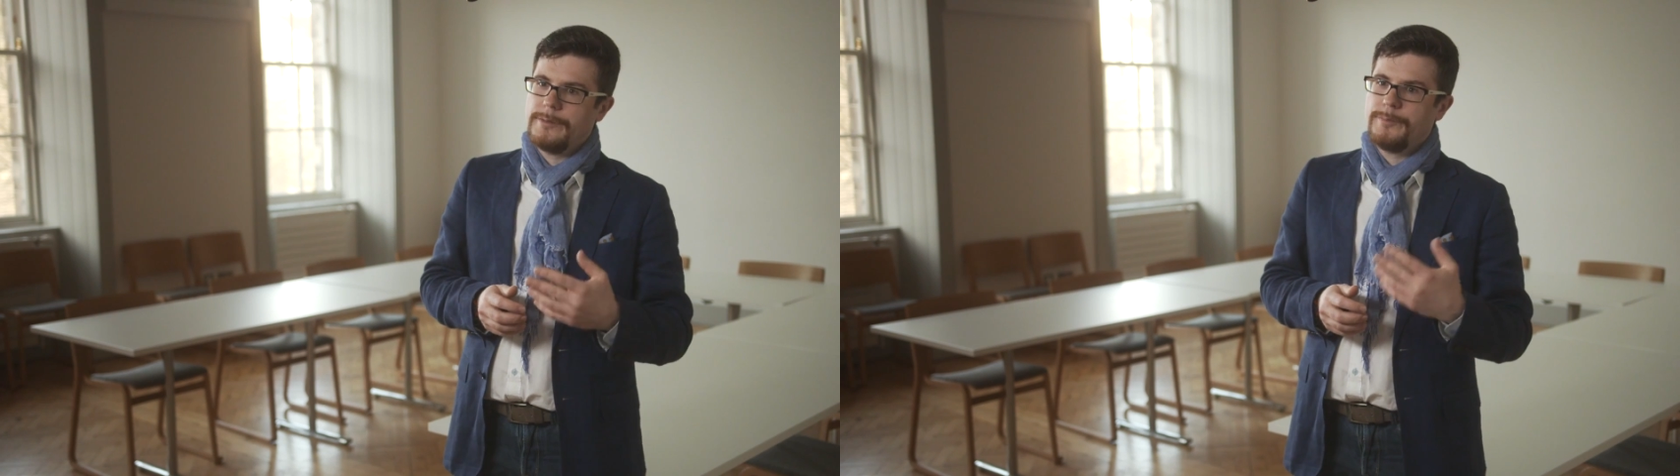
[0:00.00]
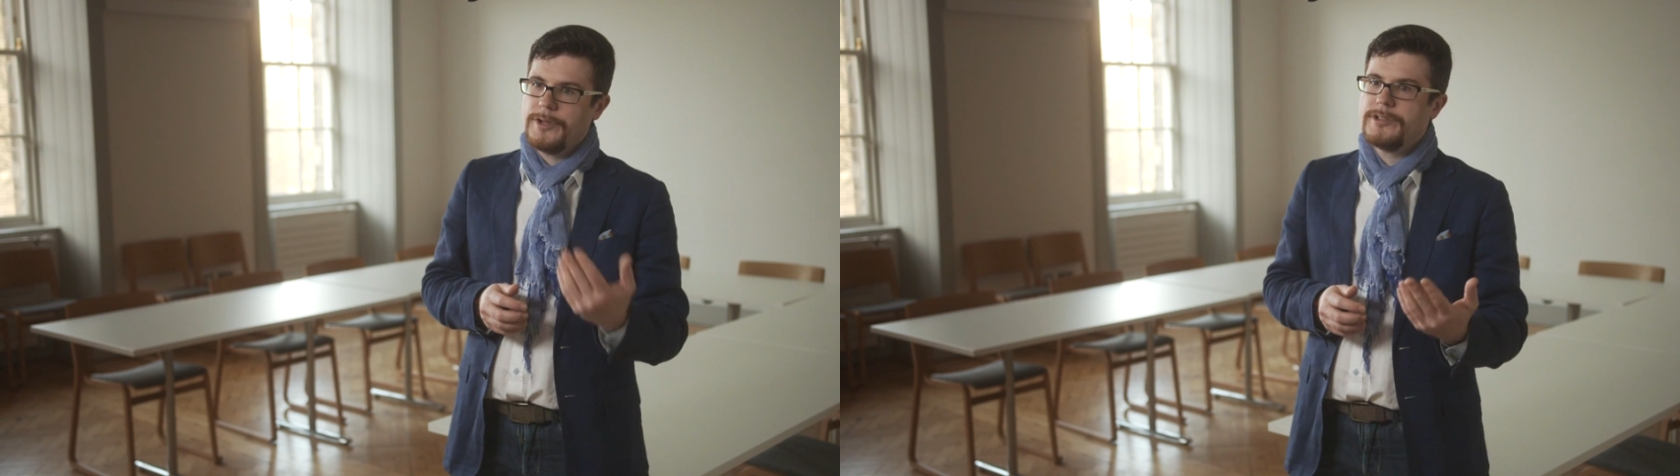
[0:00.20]

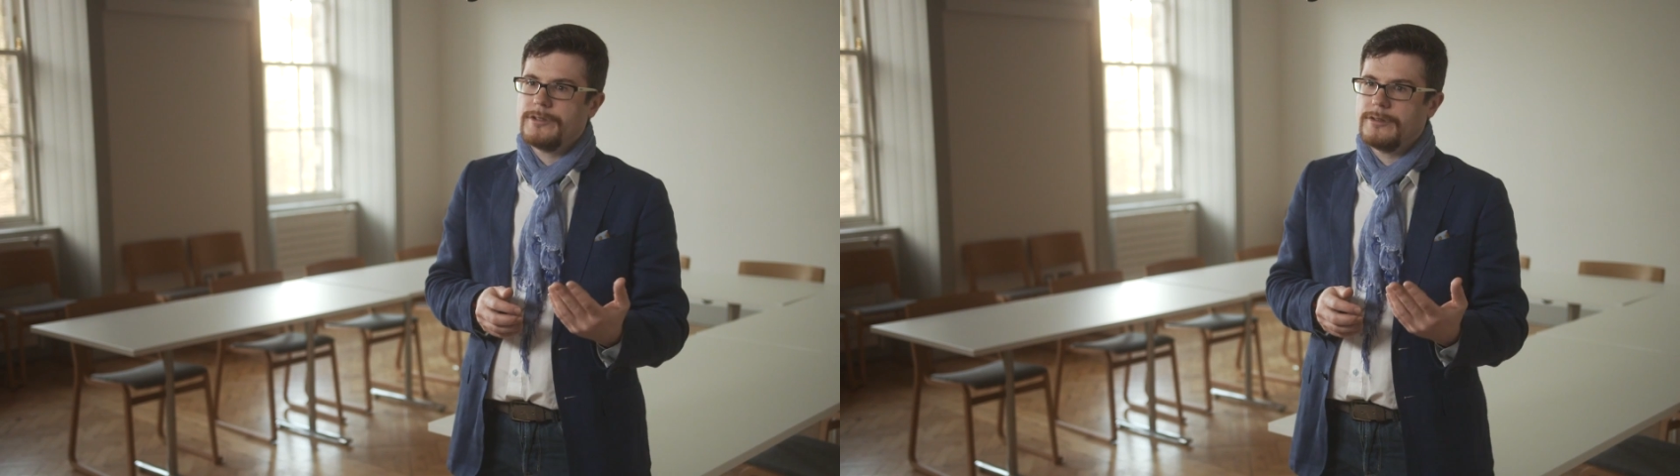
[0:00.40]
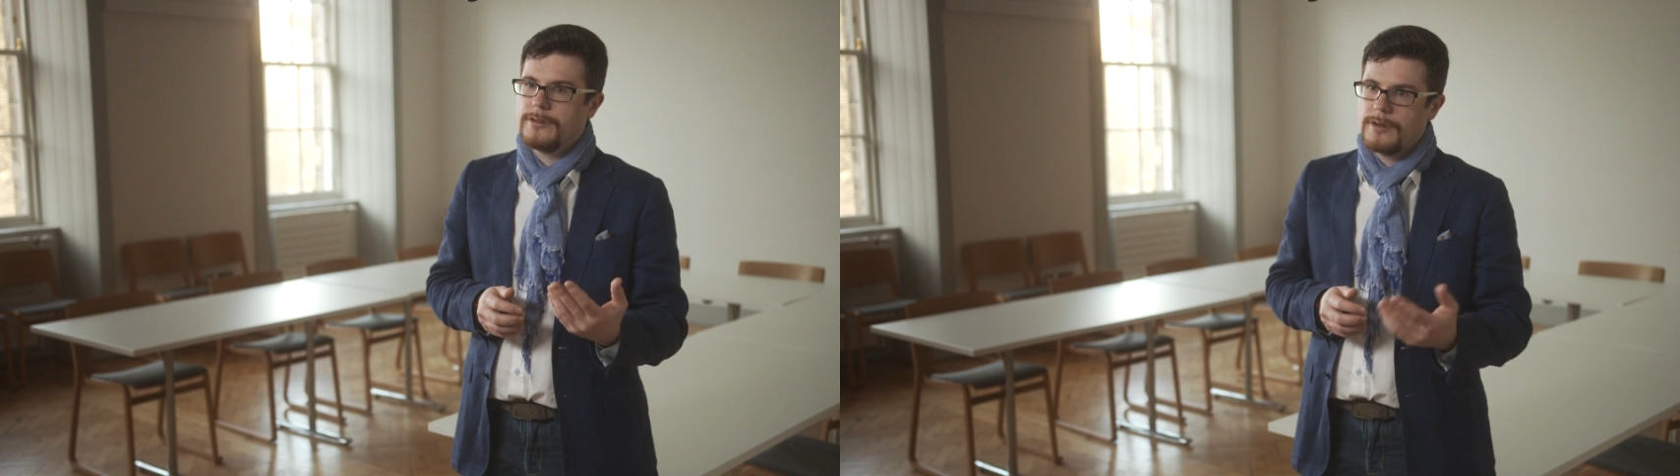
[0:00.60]

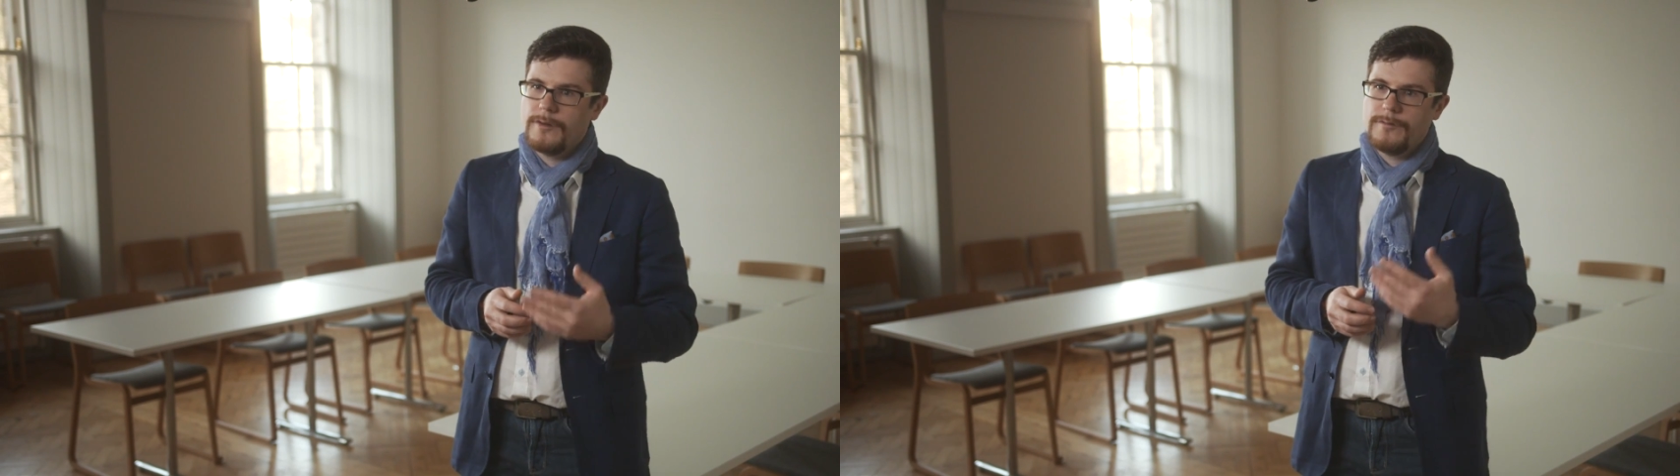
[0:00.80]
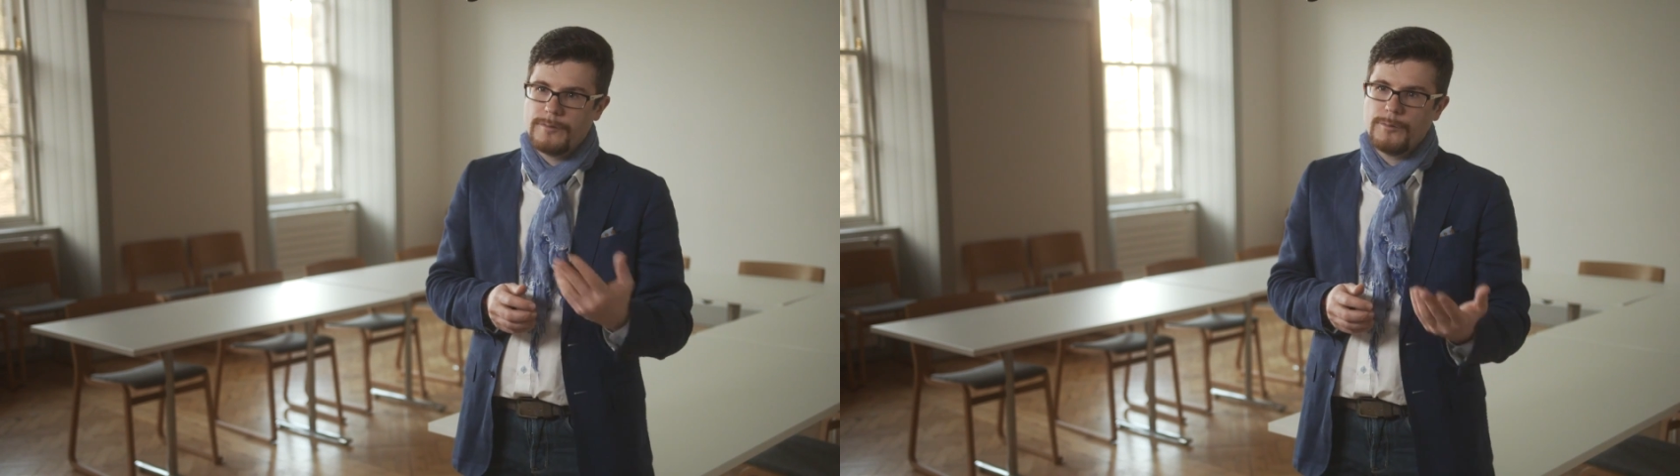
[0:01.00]
appraisal
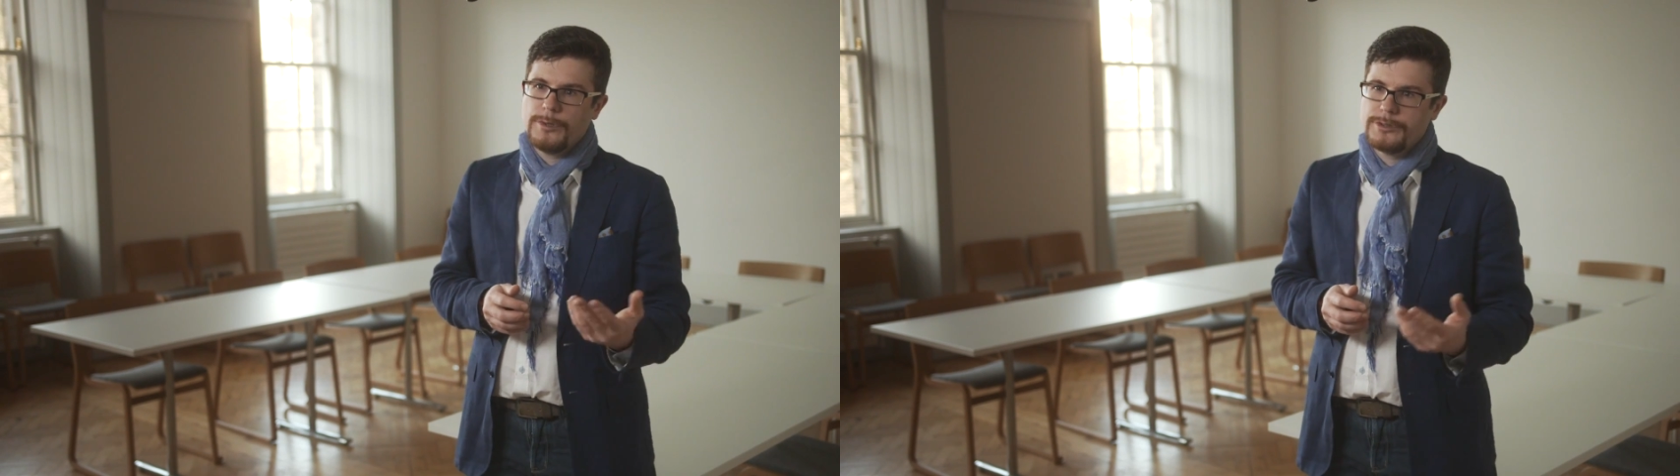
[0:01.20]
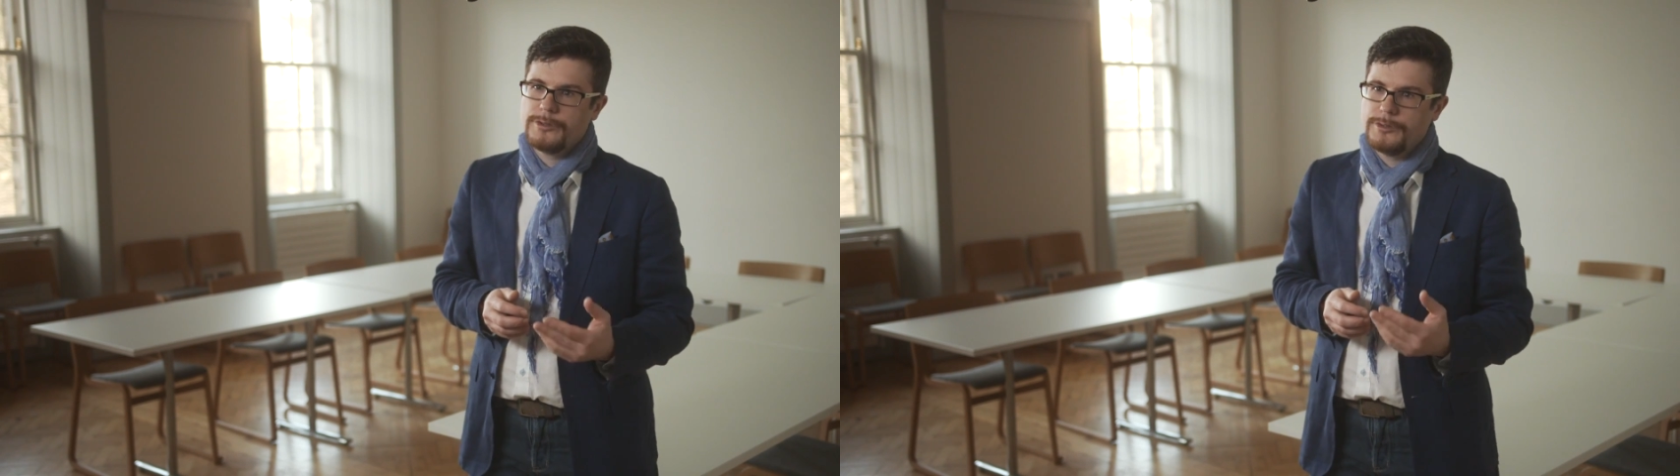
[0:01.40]
of
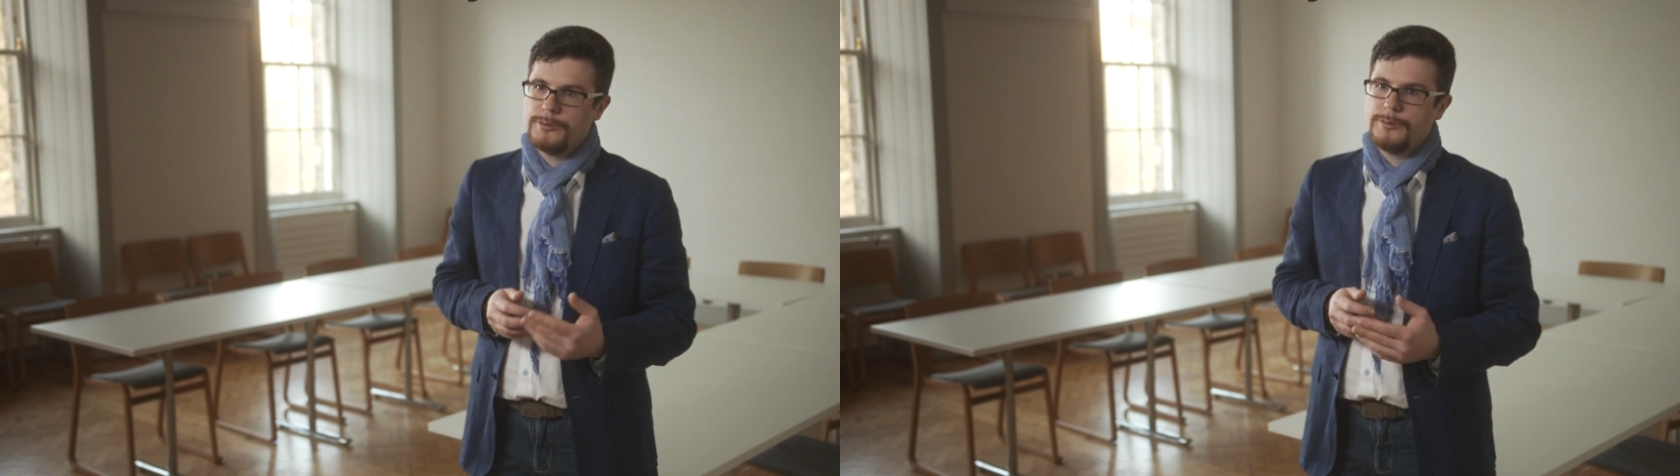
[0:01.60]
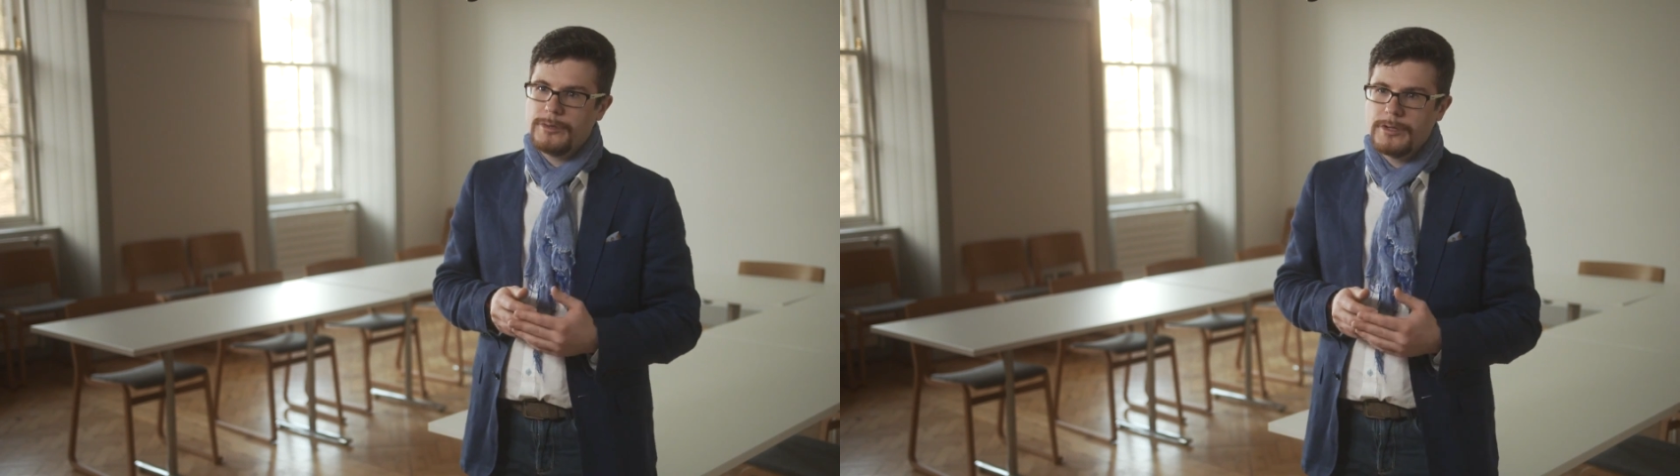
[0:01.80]
what you do.